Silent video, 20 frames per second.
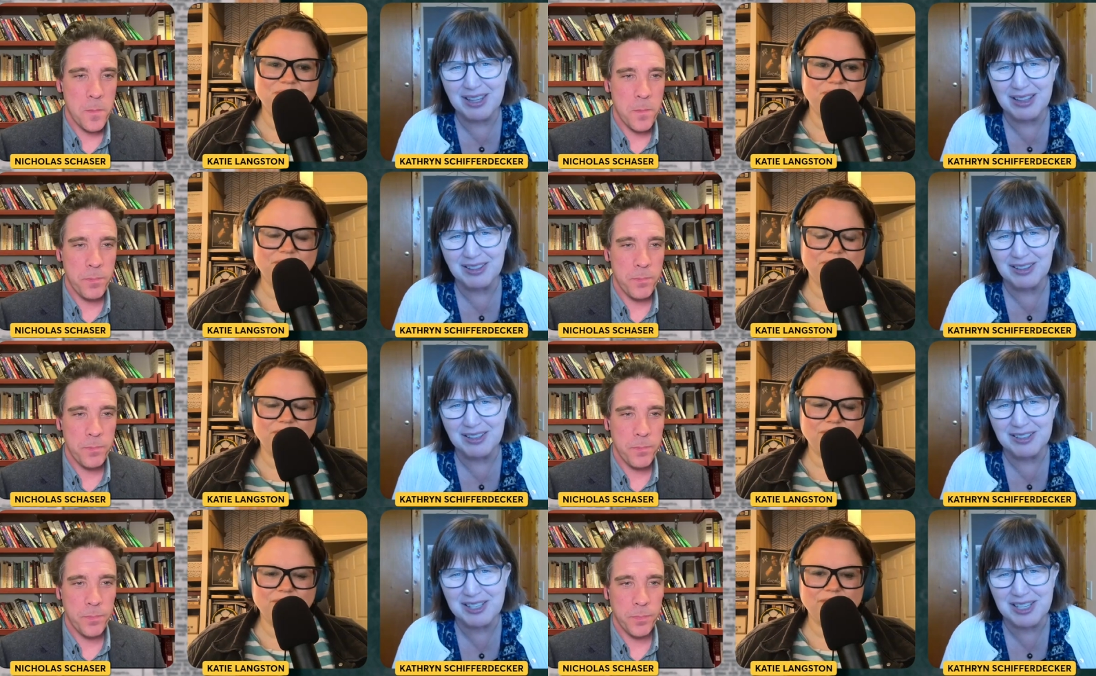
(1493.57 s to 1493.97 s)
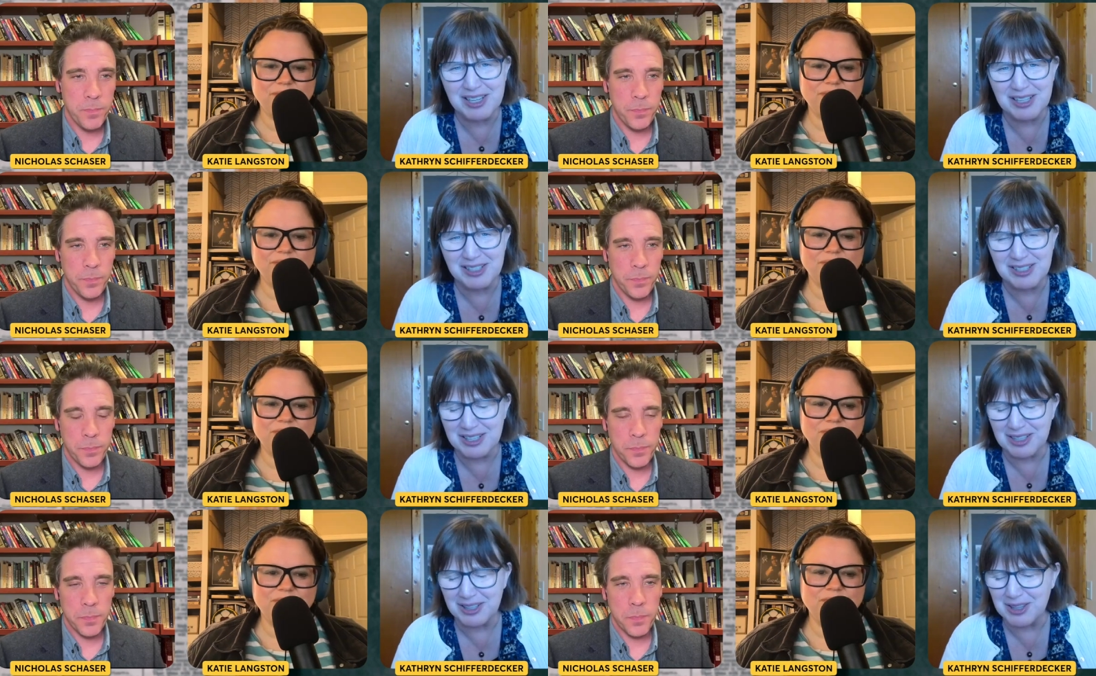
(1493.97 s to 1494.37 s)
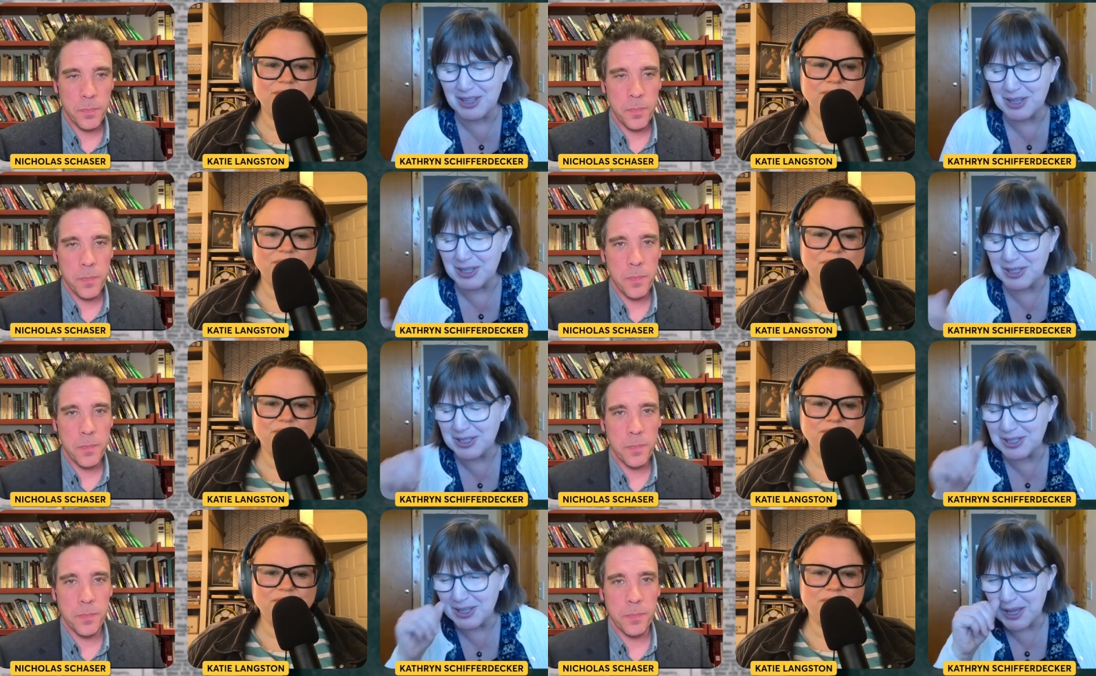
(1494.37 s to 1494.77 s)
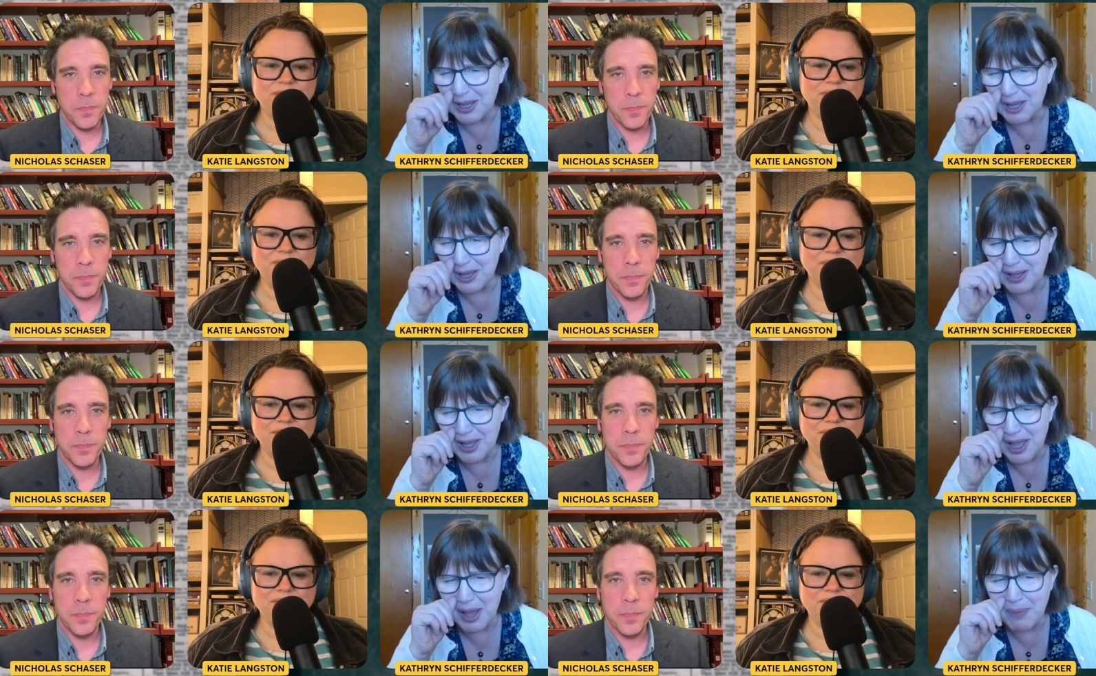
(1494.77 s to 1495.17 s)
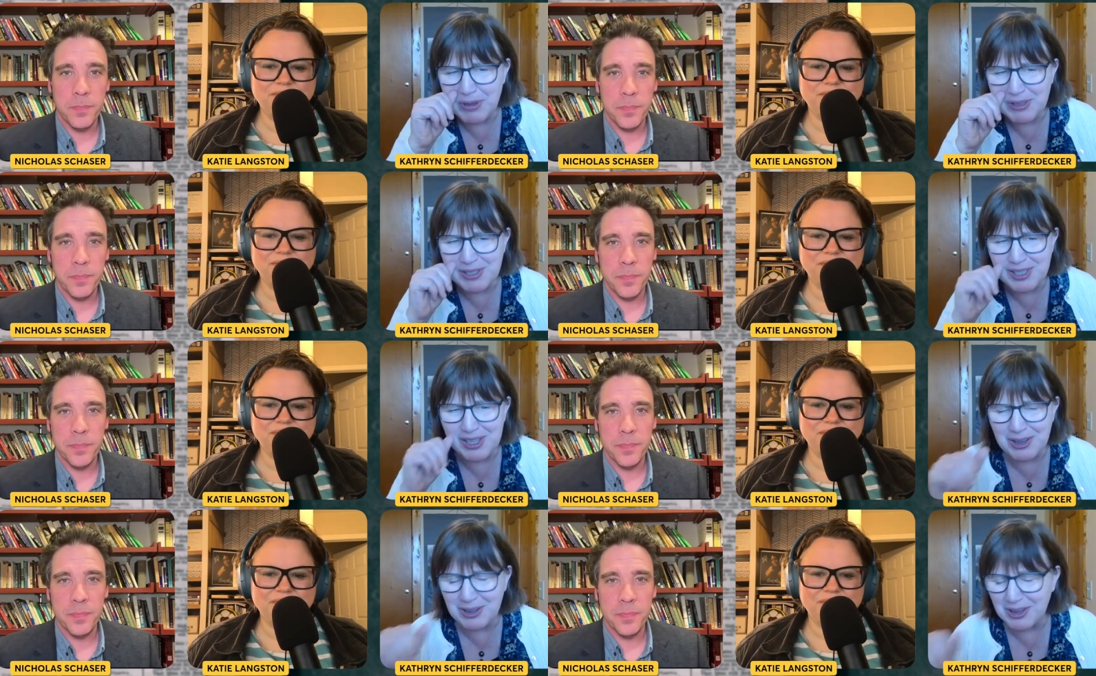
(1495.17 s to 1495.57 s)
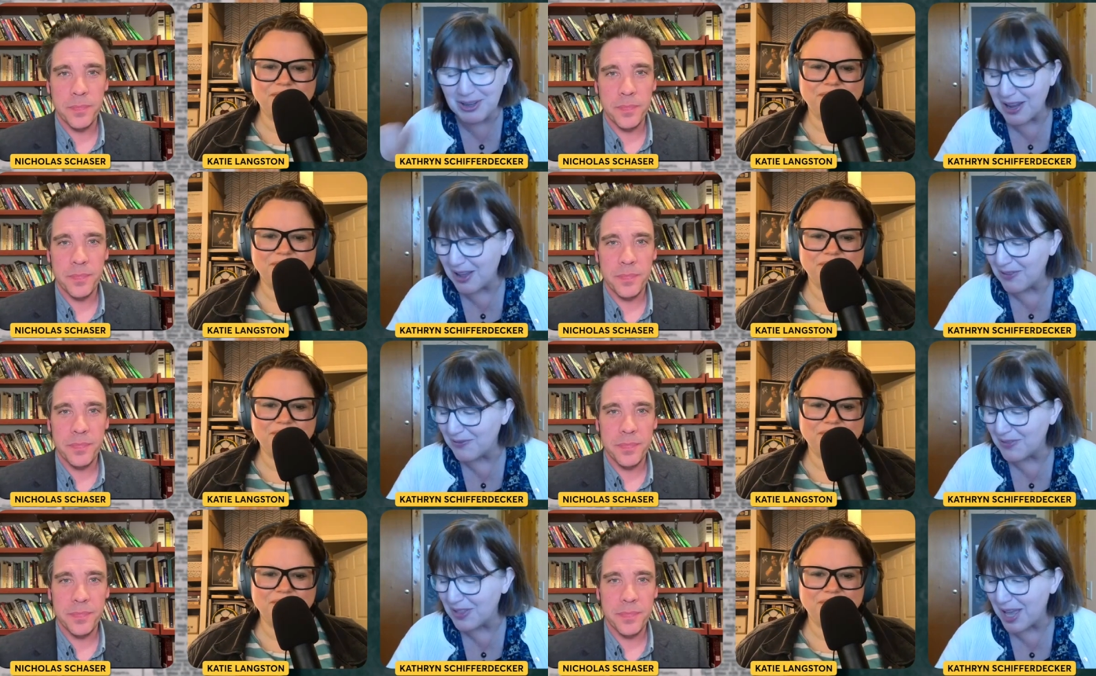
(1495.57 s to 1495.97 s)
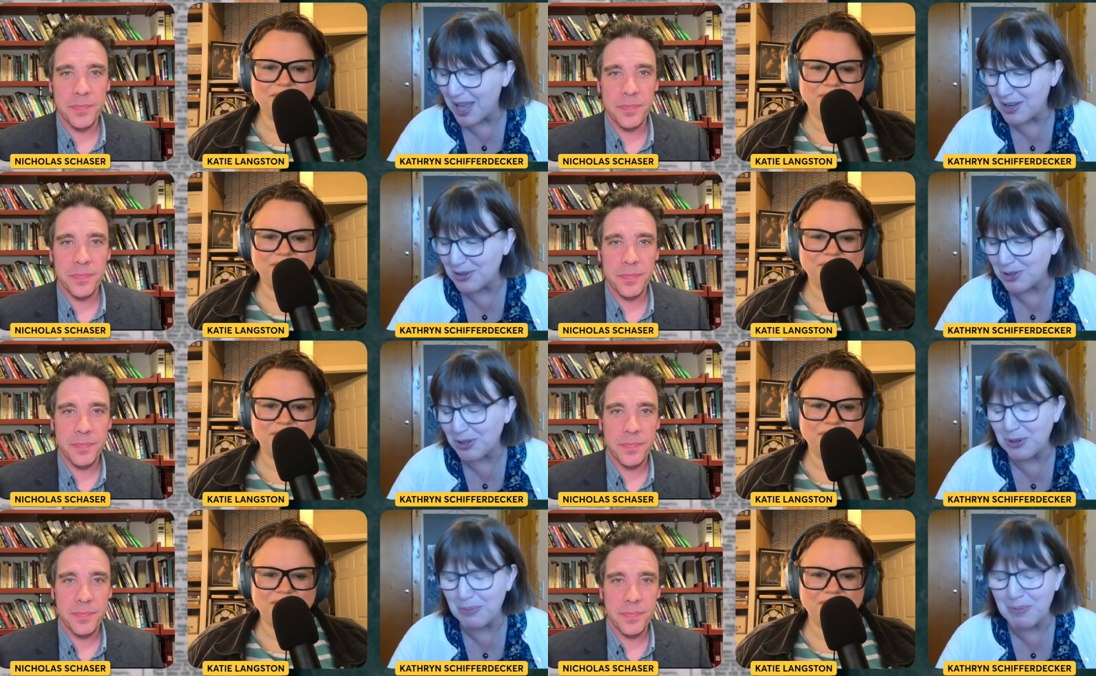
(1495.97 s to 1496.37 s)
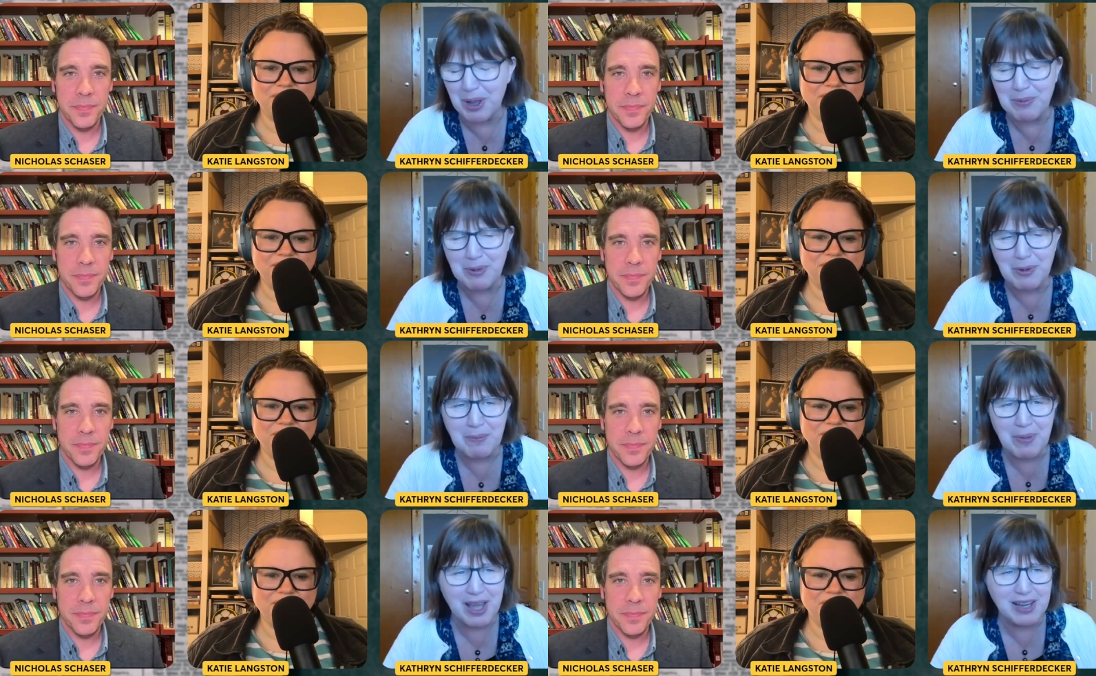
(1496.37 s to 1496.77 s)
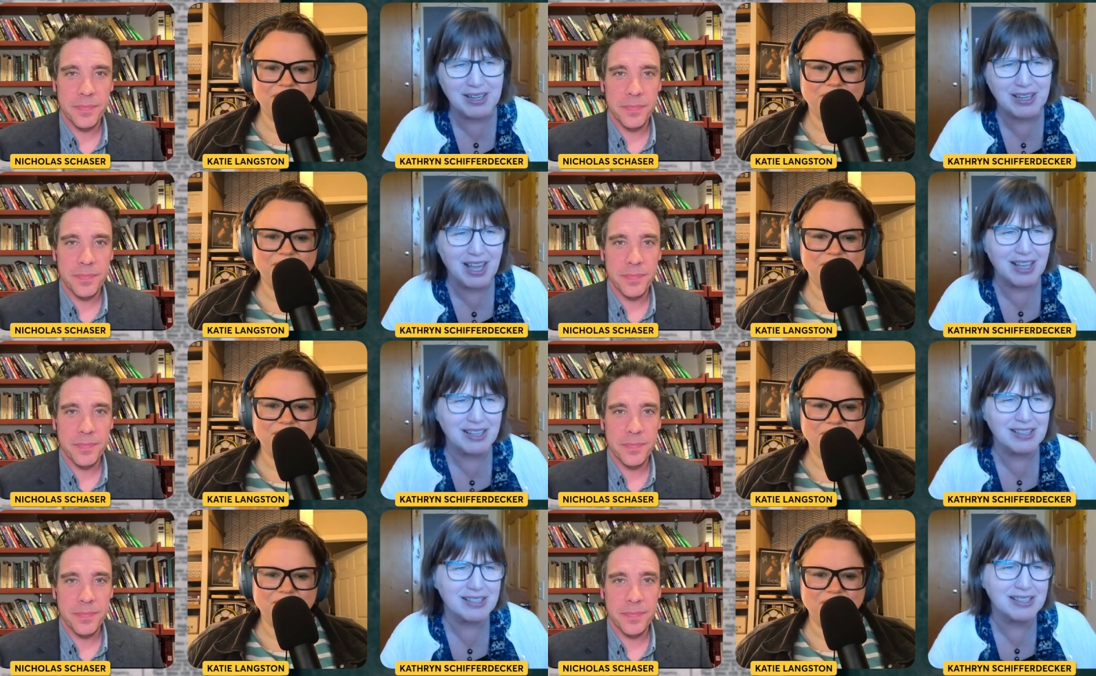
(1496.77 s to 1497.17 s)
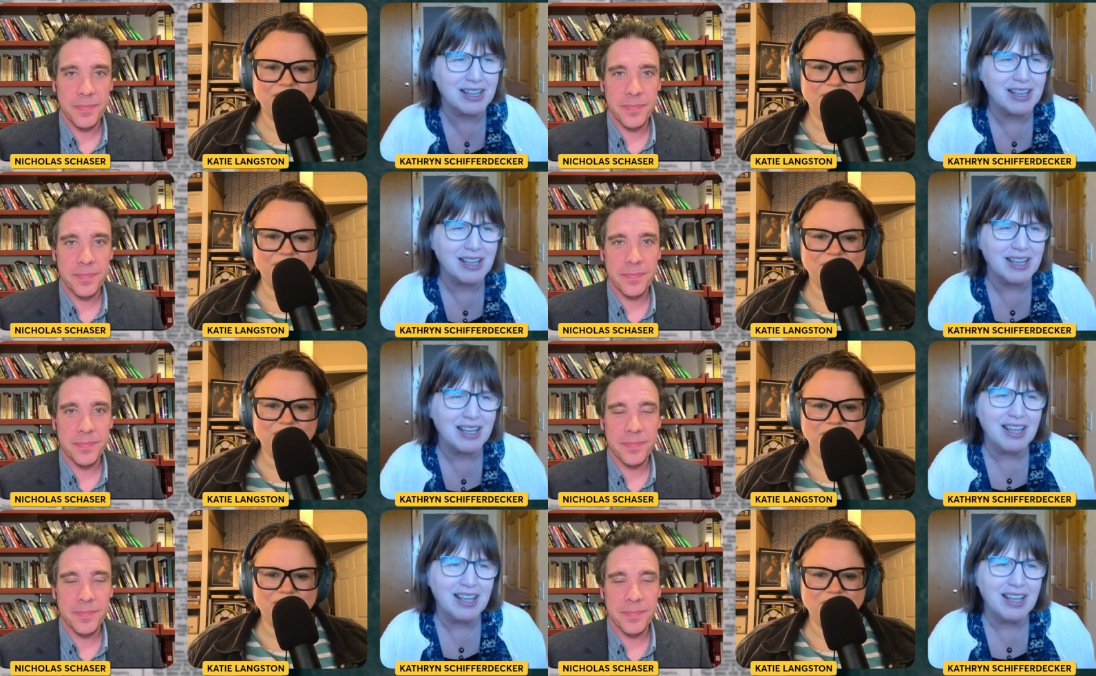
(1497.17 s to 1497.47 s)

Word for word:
Speaker 1: listening to this uh, episode of the Enter the Bible podcast.